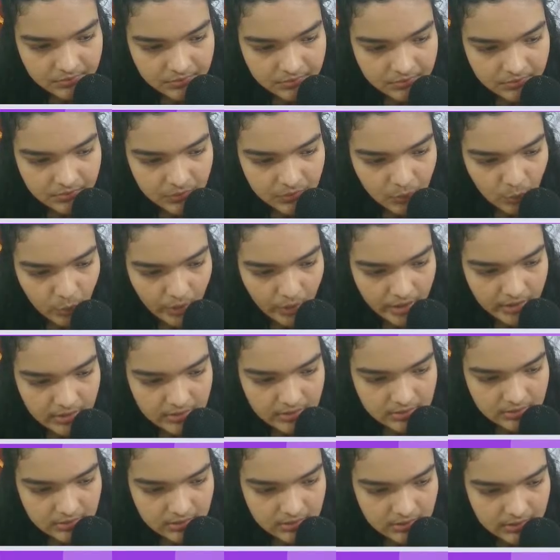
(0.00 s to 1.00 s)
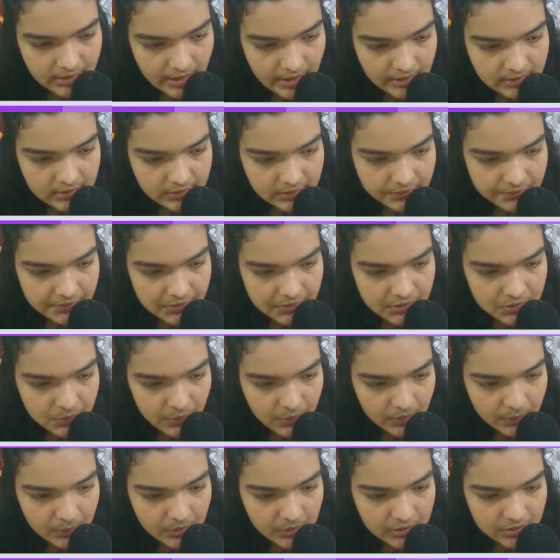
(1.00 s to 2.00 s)
Where is the text for this
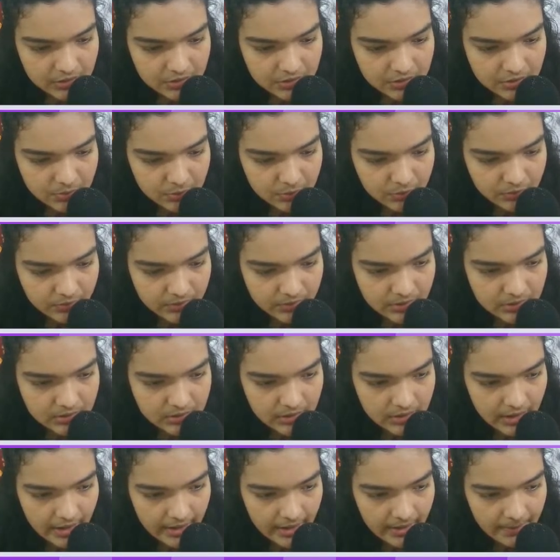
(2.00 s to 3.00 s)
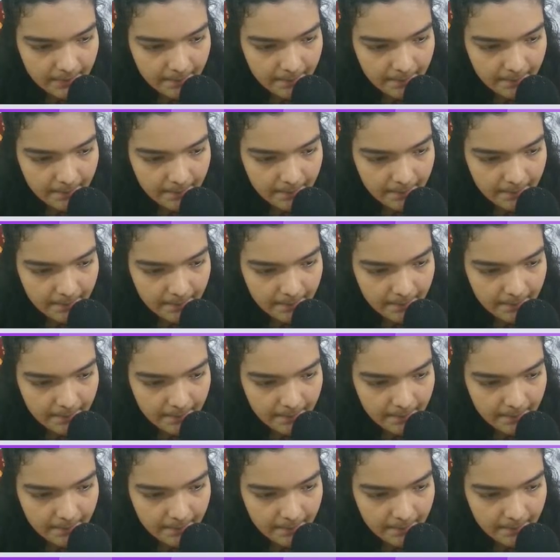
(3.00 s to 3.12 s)
one? We'll just remove this guy.